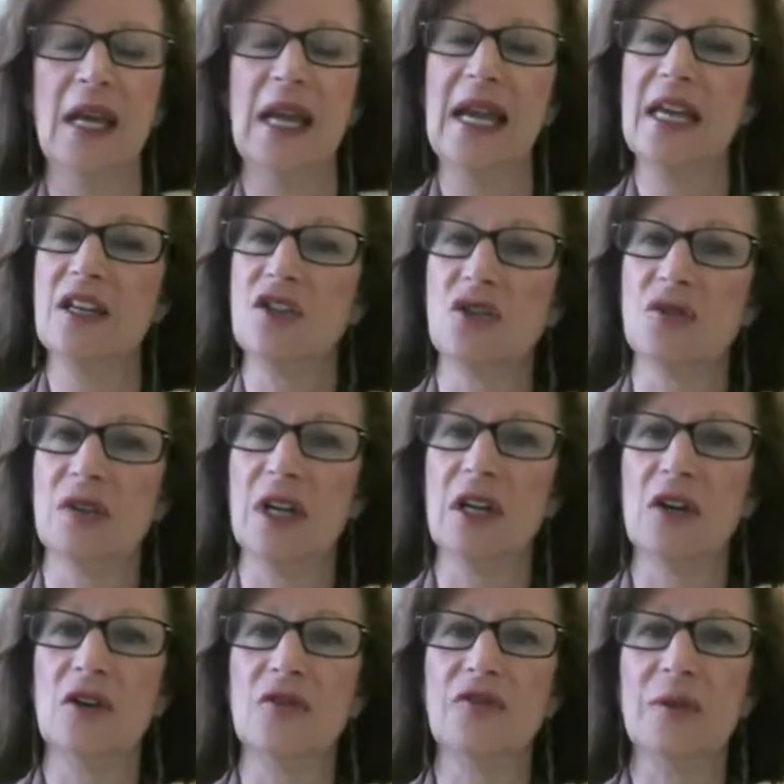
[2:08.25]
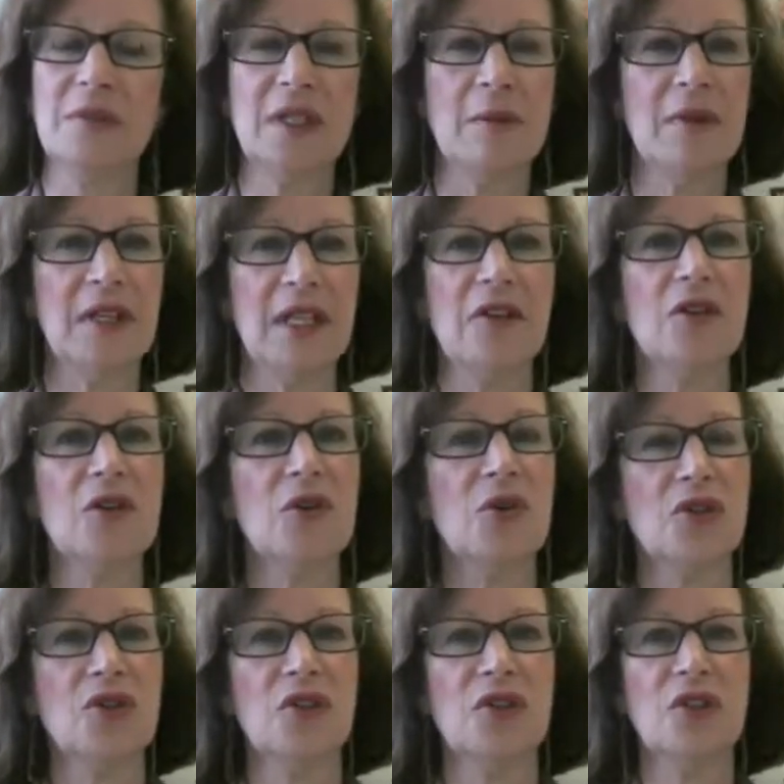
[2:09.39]
And as you know from some of the other
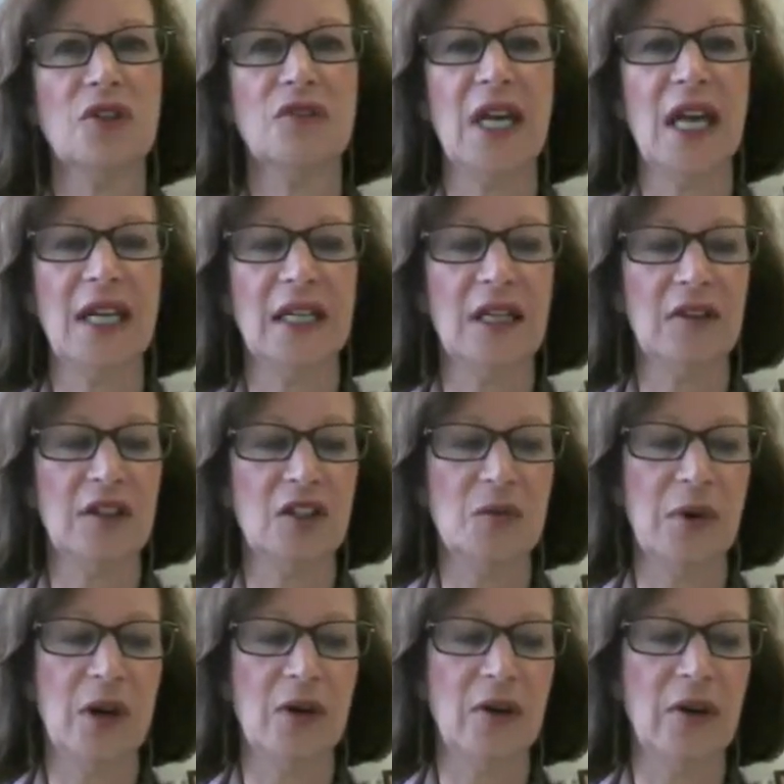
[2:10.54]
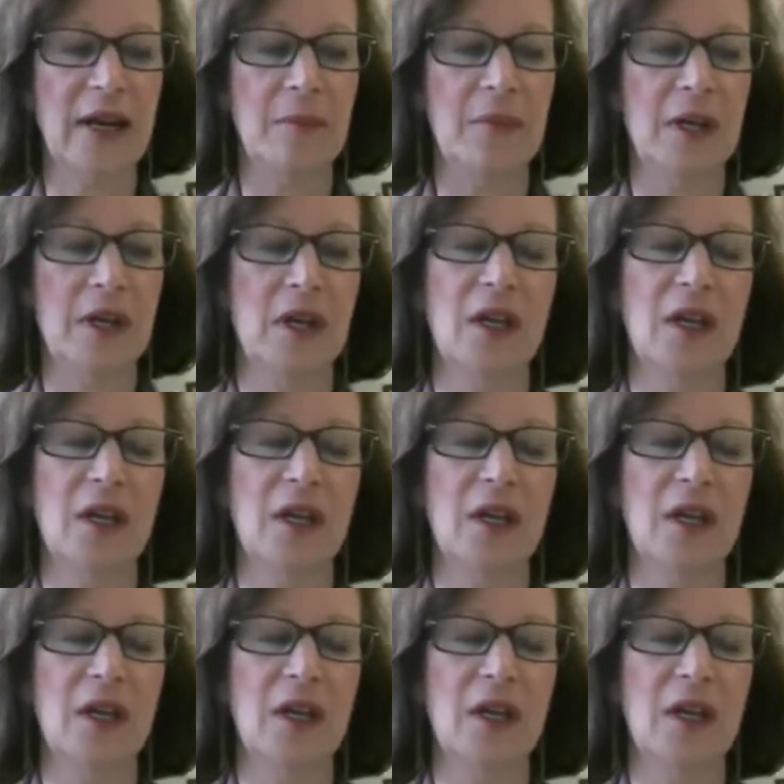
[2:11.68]
courses you've taken in this program,